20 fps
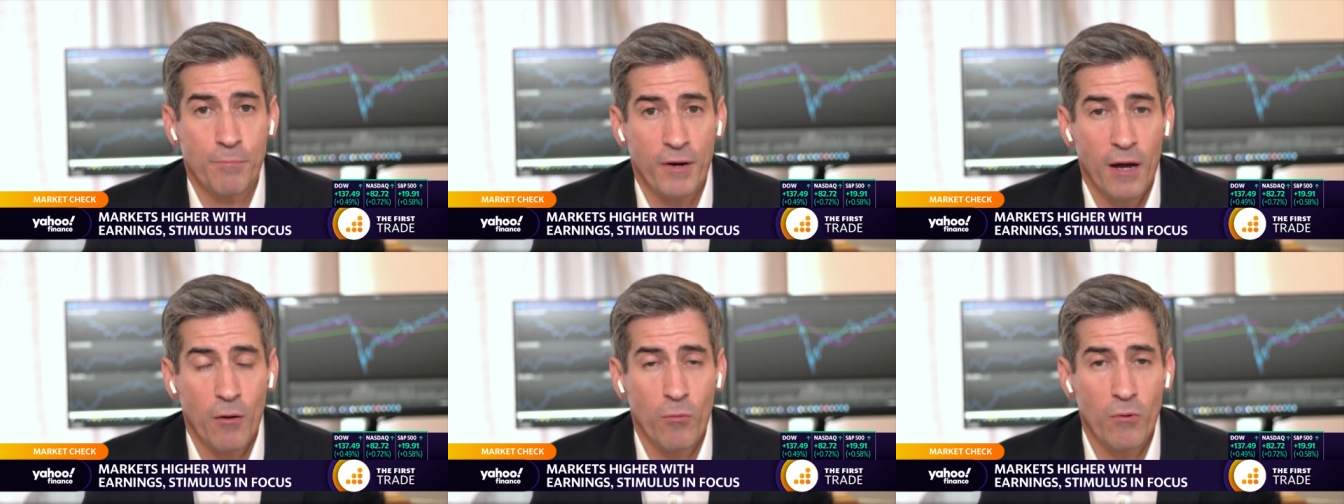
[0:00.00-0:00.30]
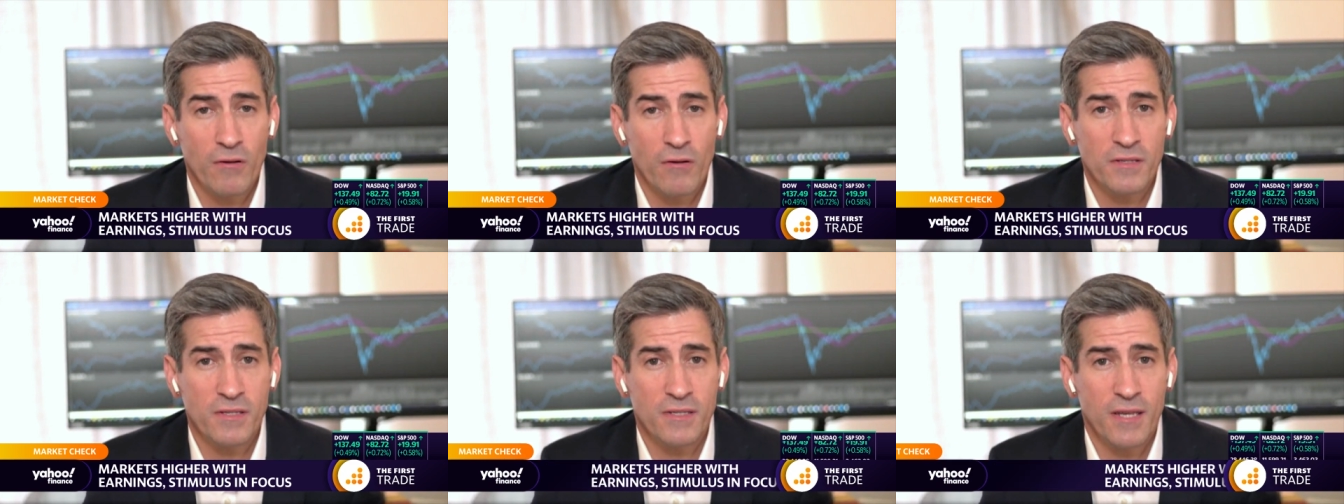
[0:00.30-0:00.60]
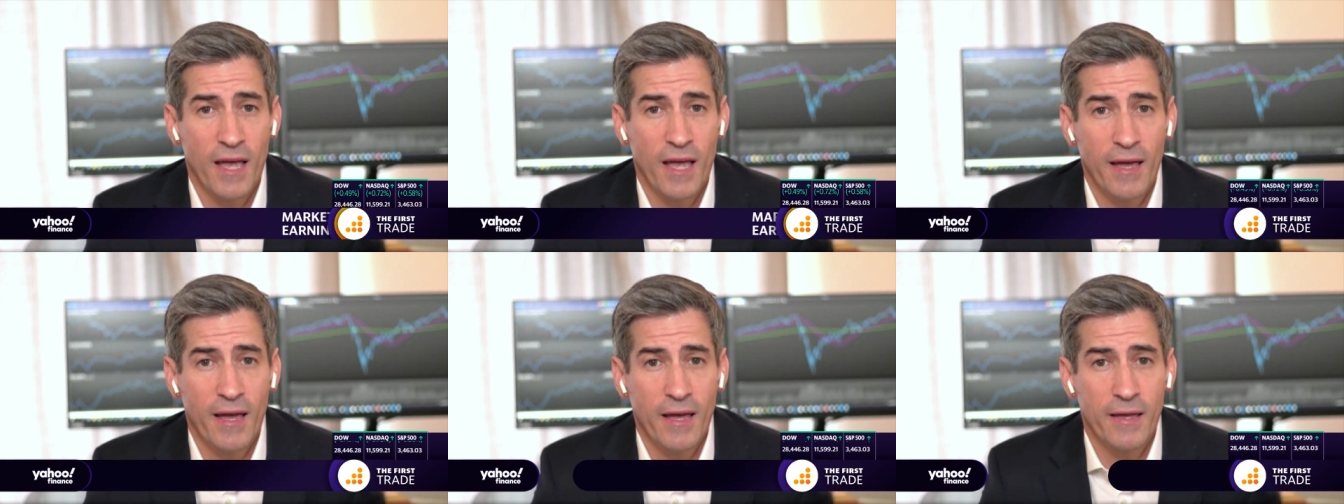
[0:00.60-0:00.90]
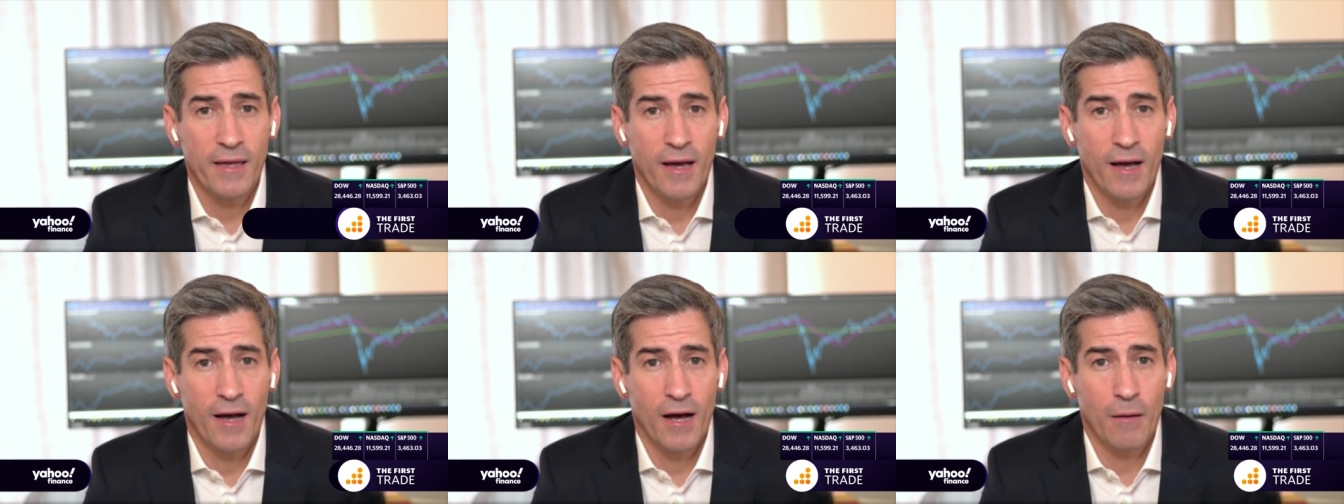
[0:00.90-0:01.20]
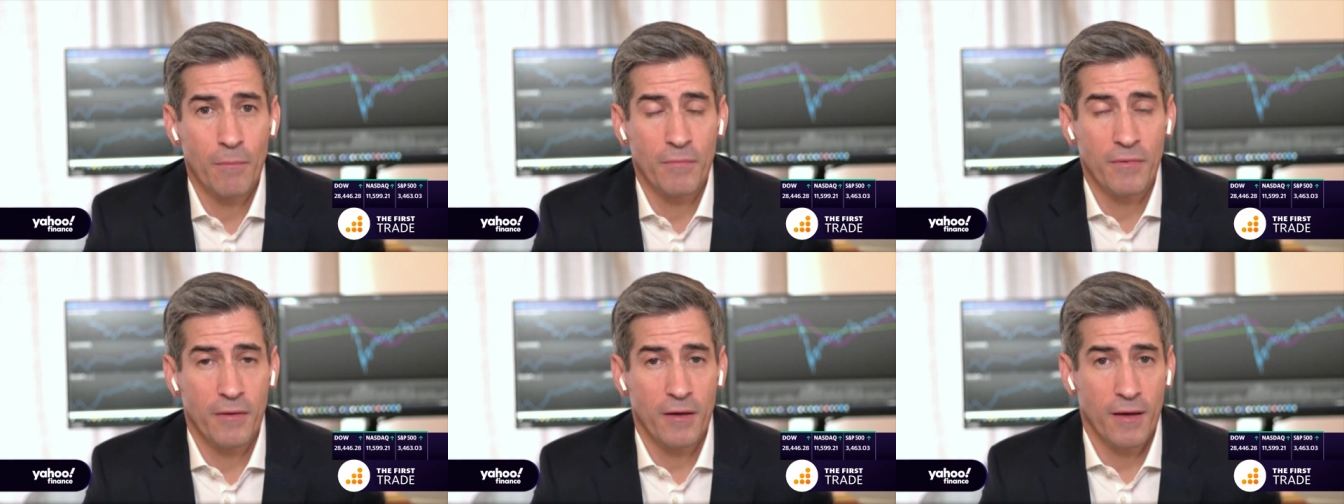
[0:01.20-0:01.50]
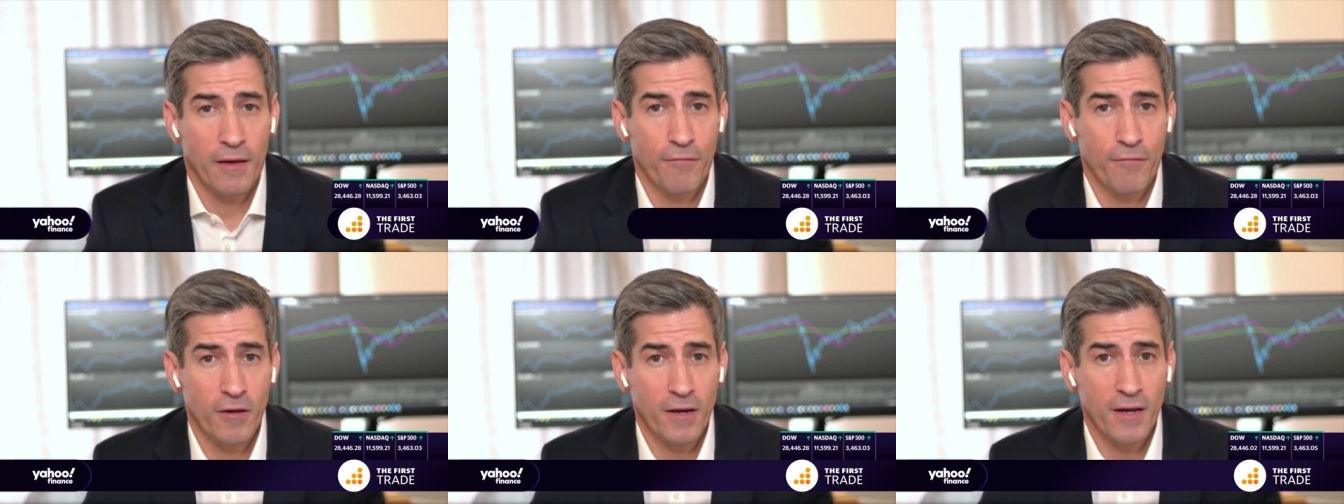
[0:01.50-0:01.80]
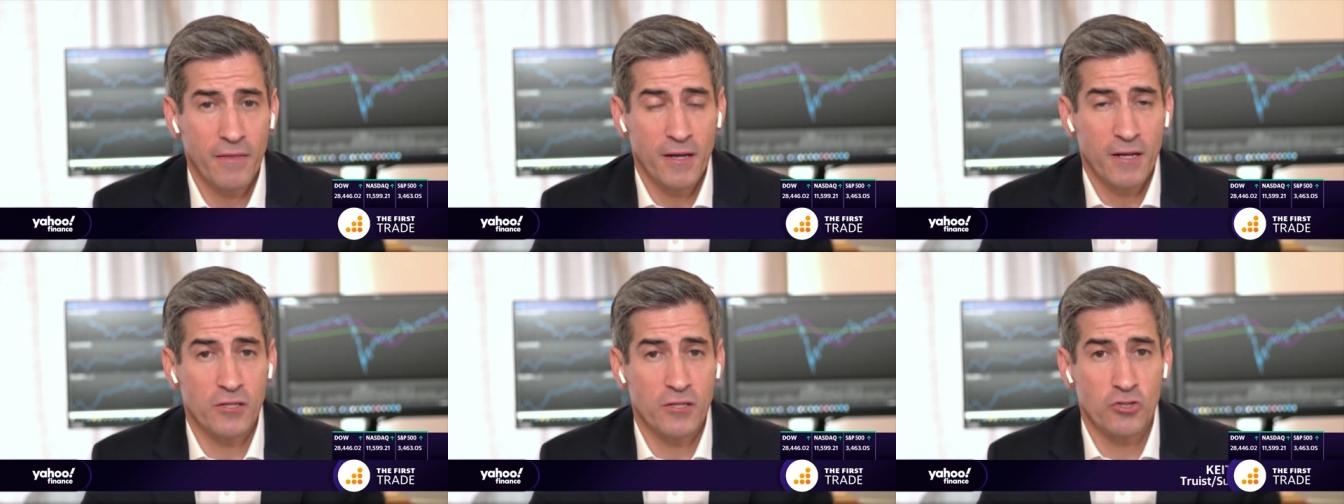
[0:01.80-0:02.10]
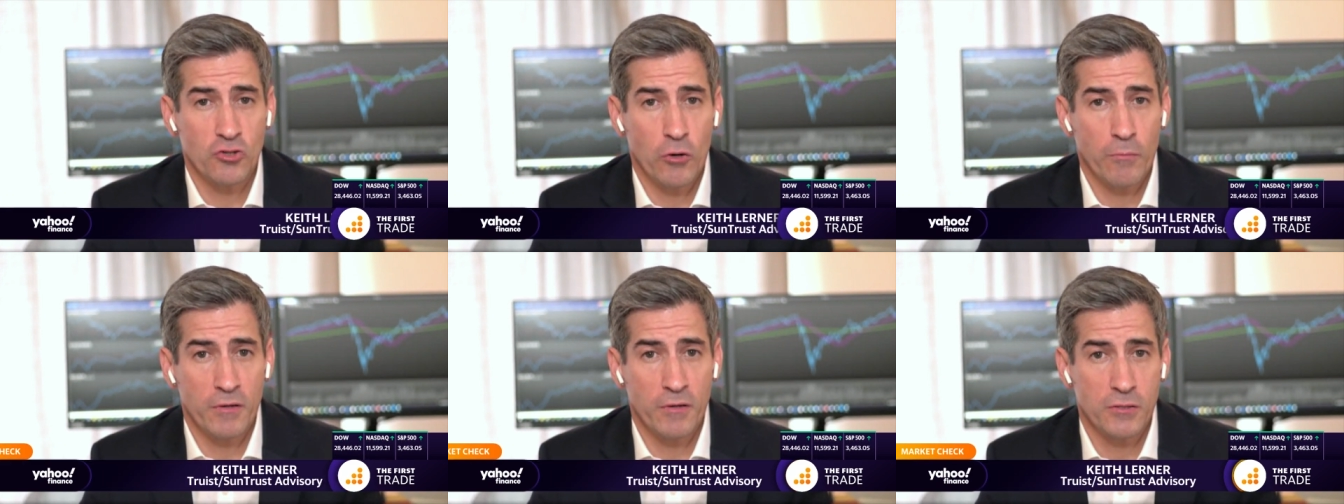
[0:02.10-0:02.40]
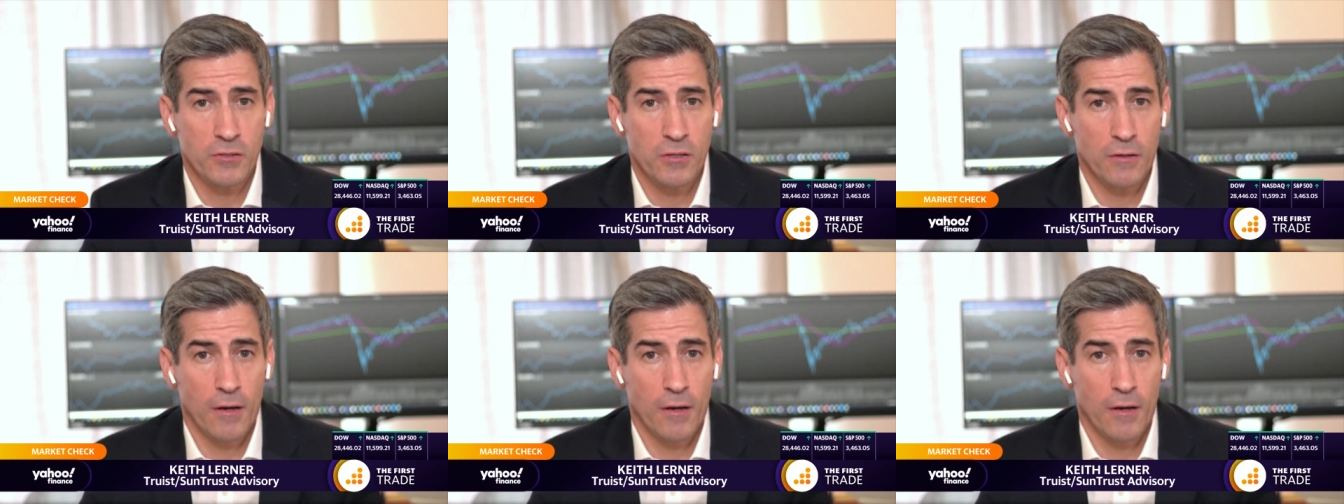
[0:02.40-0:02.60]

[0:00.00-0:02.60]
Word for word: But I will say, if you look at the consumer